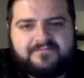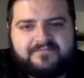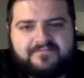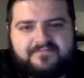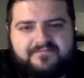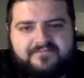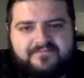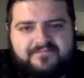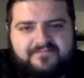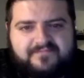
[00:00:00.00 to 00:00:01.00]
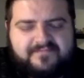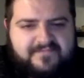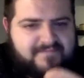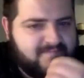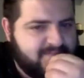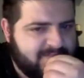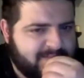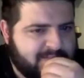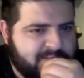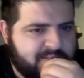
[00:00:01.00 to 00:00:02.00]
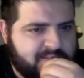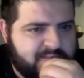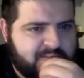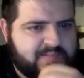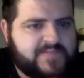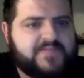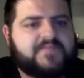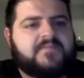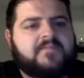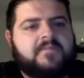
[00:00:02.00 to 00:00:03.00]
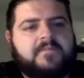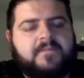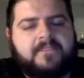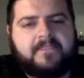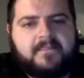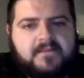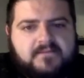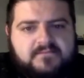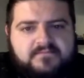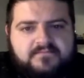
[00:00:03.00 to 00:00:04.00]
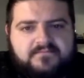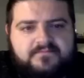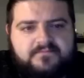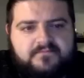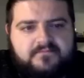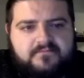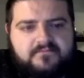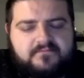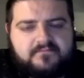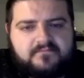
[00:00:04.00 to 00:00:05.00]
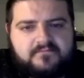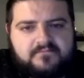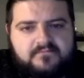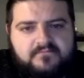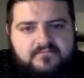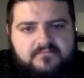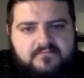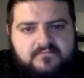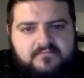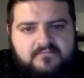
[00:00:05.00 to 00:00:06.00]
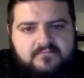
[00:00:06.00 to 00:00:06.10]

The person shown says nothing.